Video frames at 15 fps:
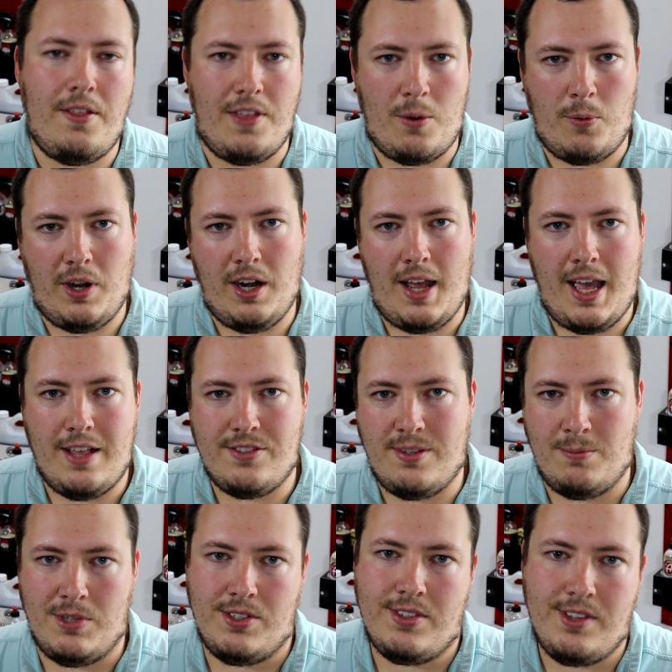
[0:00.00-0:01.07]
Then we're going to add
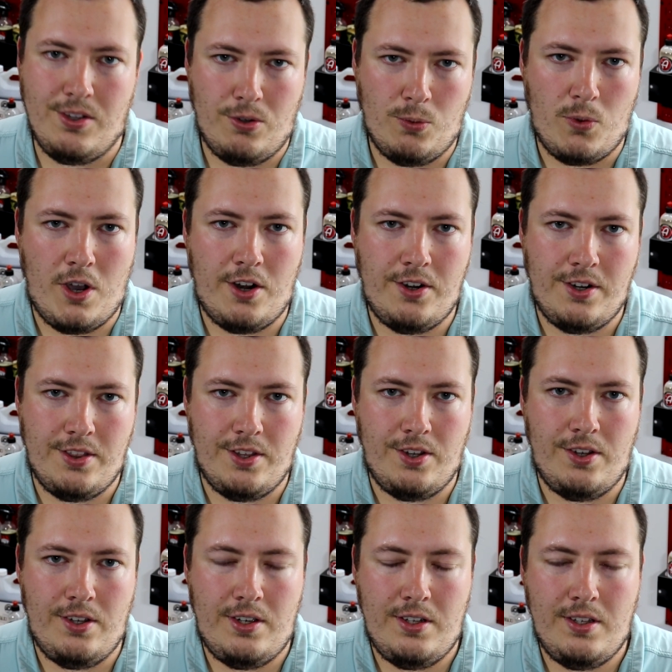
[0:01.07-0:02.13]
some distilled water to the
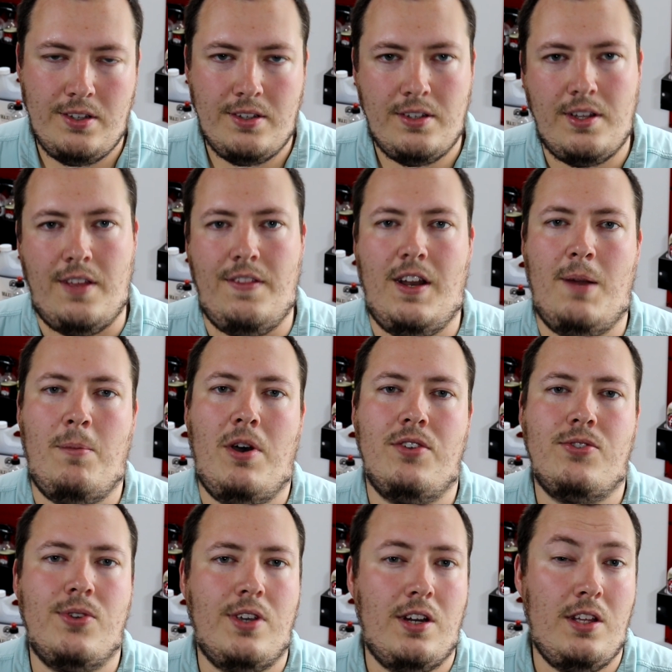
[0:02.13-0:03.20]
hood, and then I'm
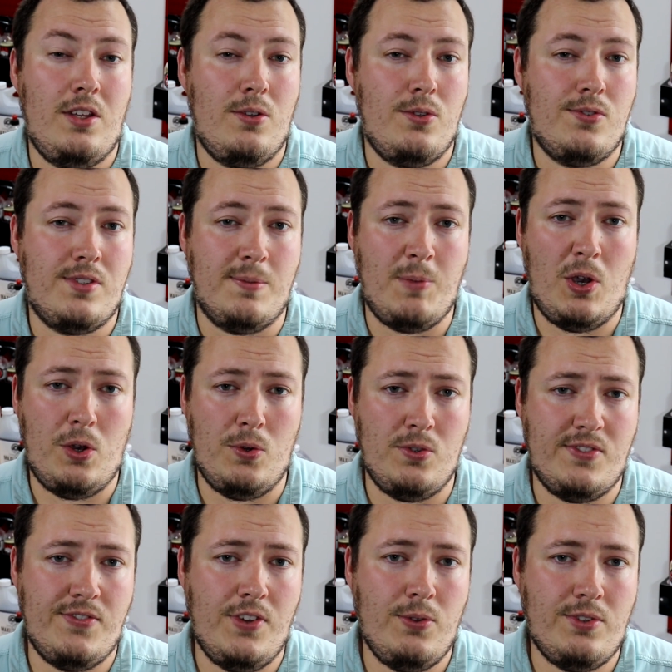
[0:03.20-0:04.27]
also going to use some
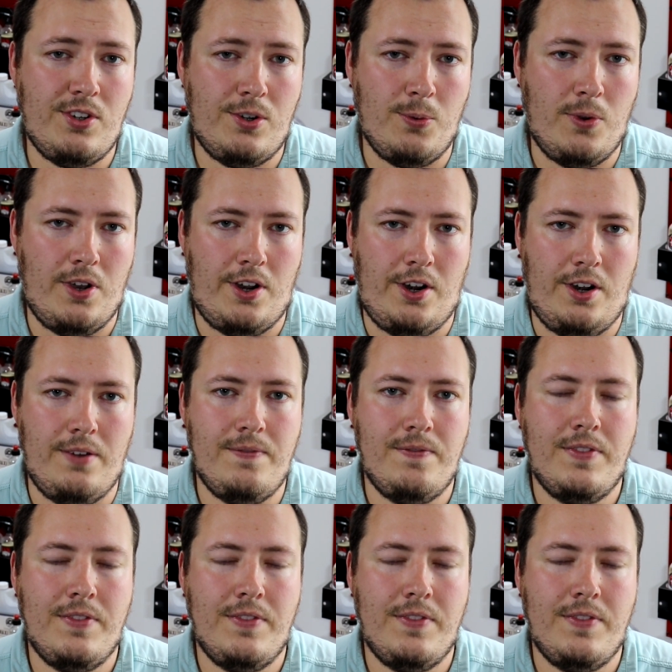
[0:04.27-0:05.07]
hose filtered water.